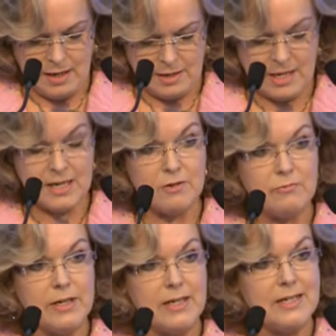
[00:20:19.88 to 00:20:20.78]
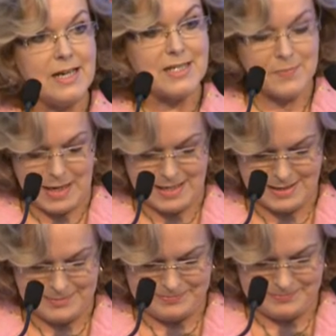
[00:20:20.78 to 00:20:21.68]
Then it really does matter.
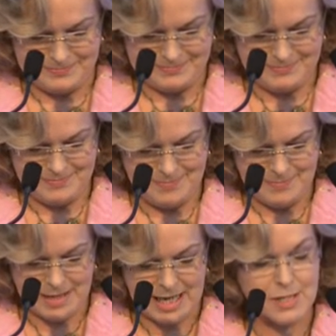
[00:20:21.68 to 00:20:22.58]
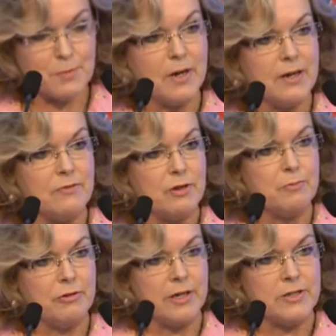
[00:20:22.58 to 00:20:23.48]
But that's why I'm very
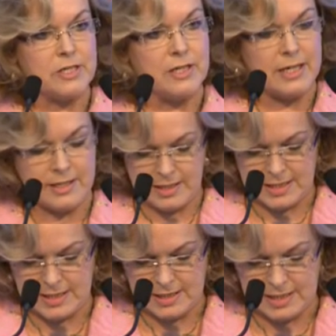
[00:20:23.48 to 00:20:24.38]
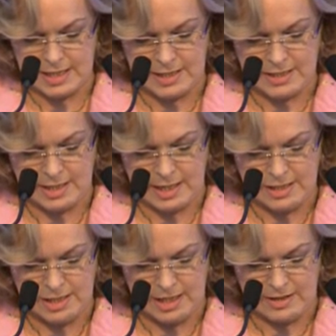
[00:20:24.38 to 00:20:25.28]
proud to lead this sector and
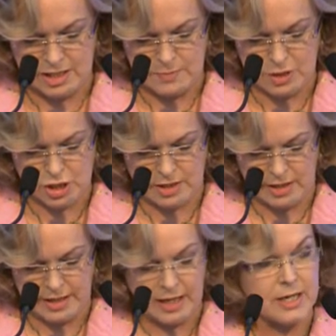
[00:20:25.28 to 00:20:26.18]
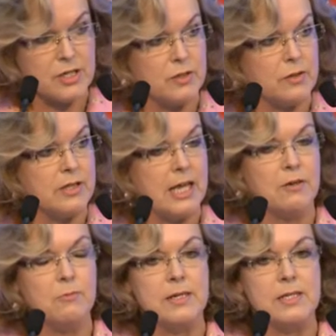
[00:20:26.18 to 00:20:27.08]
to lead this mission. And I'd like to
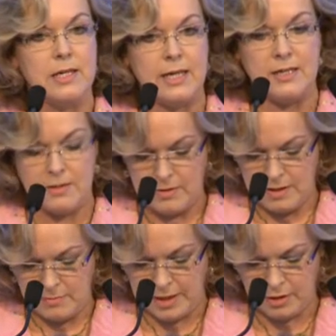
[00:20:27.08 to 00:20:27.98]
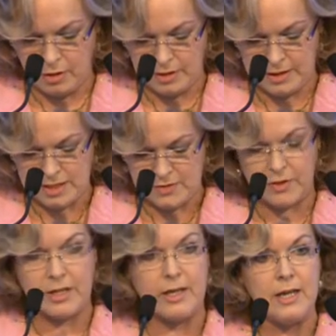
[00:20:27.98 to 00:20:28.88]
thank once again my colleagues for
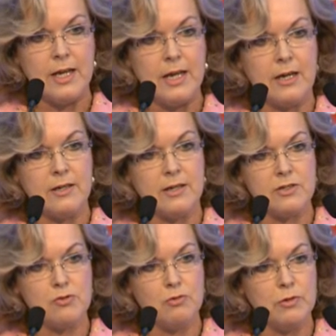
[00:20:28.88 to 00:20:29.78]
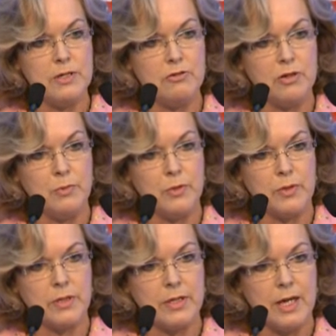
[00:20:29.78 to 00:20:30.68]
their uh, extraordinary
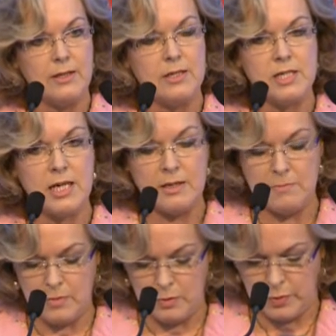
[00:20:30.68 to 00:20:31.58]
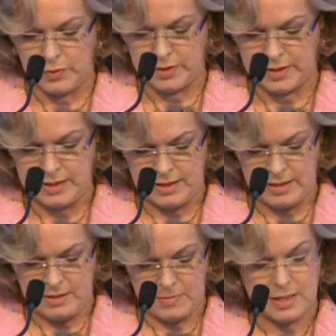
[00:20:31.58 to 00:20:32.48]
work and their teamwork.
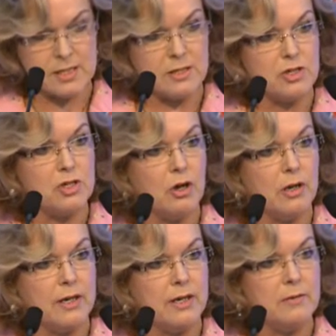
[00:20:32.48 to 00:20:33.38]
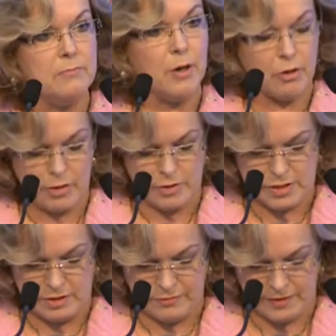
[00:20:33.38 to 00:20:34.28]
Ministers Tolley, Borrows,
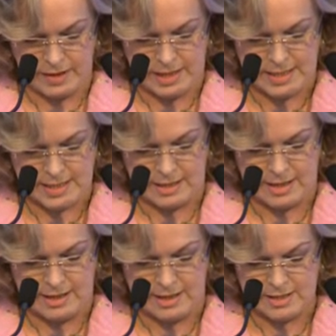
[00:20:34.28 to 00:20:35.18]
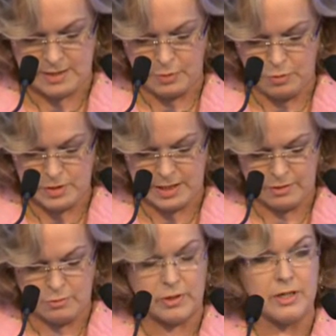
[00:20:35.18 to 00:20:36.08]
and Finlayson and their
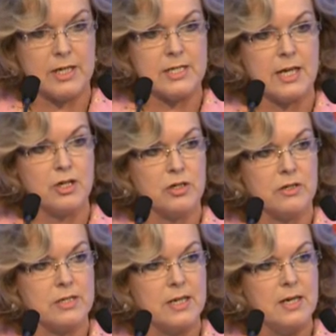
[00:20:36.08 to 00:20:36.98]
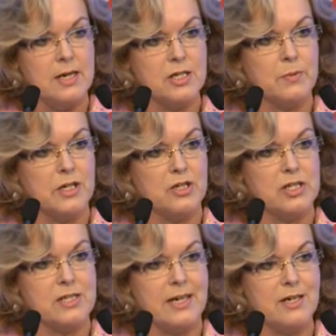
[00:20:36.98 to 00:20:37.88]
supporting organisations so we can
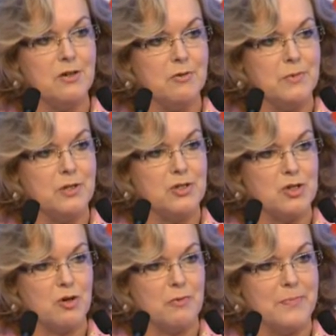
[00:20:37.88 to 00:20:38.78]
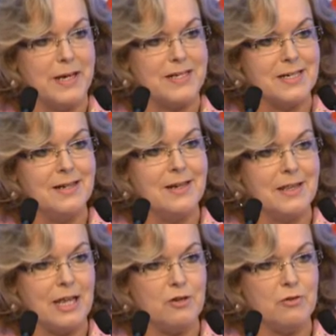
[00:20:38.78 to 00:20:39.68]
just get on with the job. But
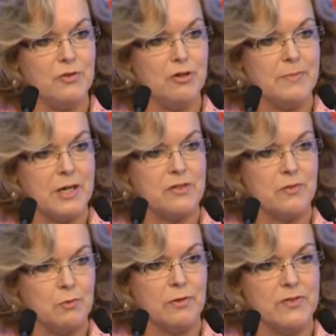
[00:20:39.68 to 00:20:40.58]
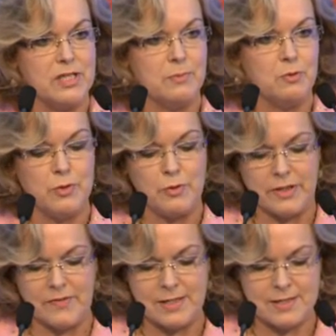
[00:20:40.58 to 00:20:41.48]
thank you very much for all of the support you
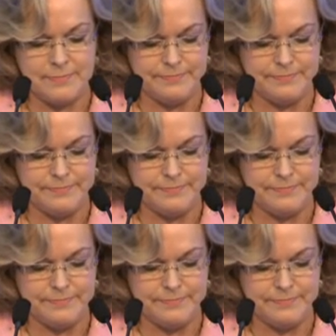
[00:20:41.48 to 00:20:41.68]
give us.